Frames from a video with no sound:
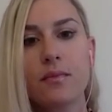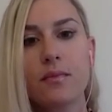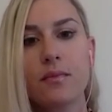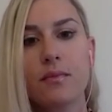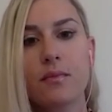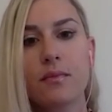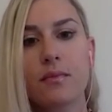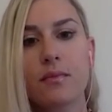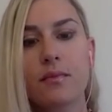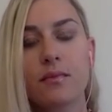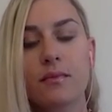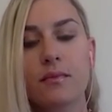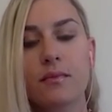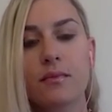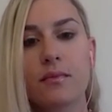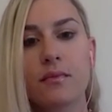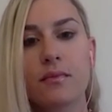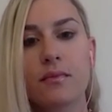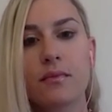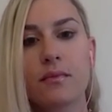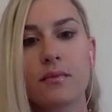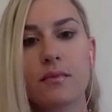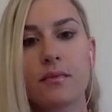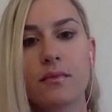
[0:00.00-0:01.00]

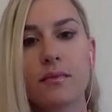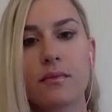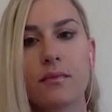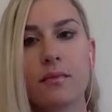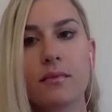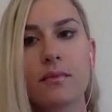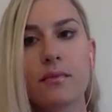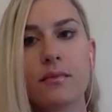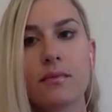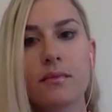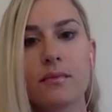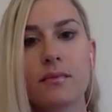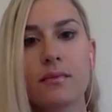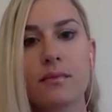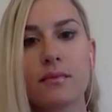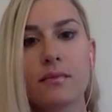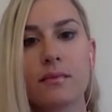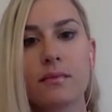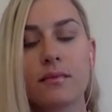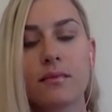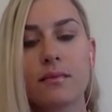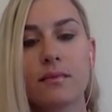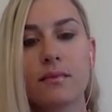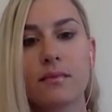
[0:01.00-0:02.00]

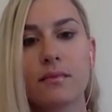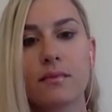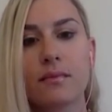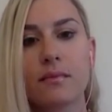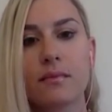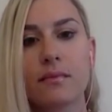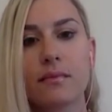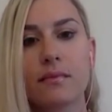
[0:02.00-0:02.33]
[no speech]